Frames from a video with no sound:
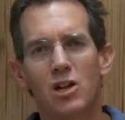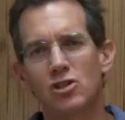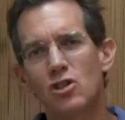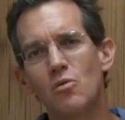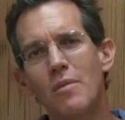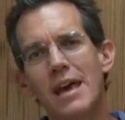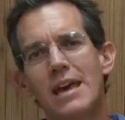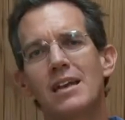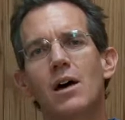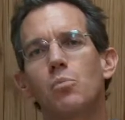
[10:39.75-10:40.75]
So you may
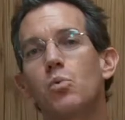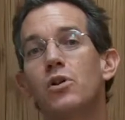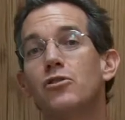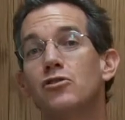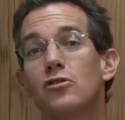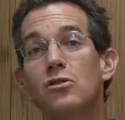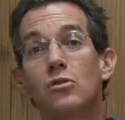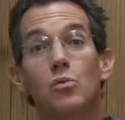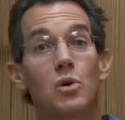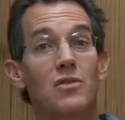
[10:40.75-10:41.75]
end up with
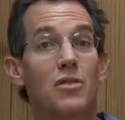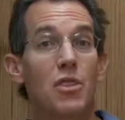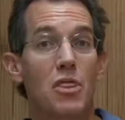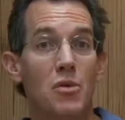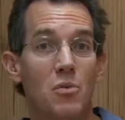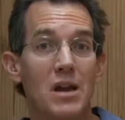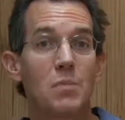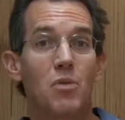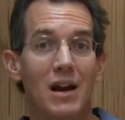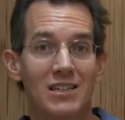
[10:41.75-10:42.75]
2 or even 3
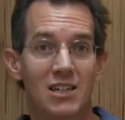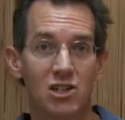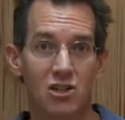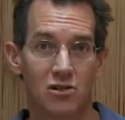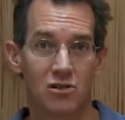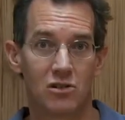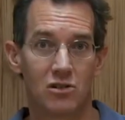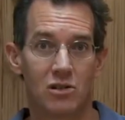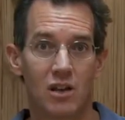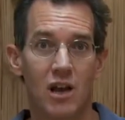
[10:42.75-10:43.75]

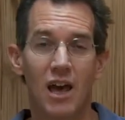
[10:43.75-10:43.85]
practitioners.